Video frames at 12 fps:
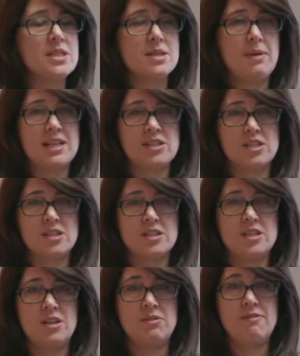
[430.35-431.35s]
semester
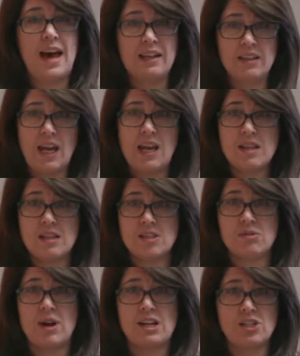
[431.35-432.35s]
to validate the
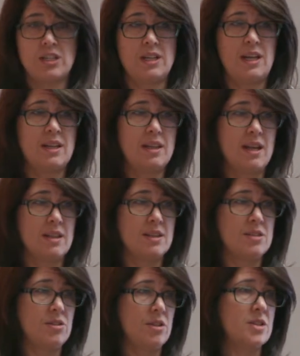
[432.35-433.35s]
direction that the
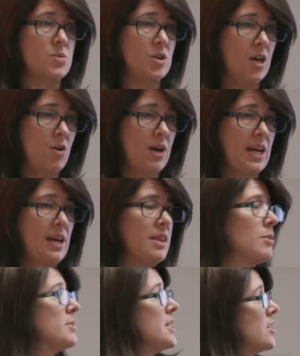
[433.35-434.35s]
students were going
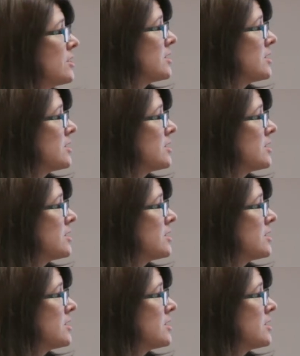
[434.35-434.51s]
and their potential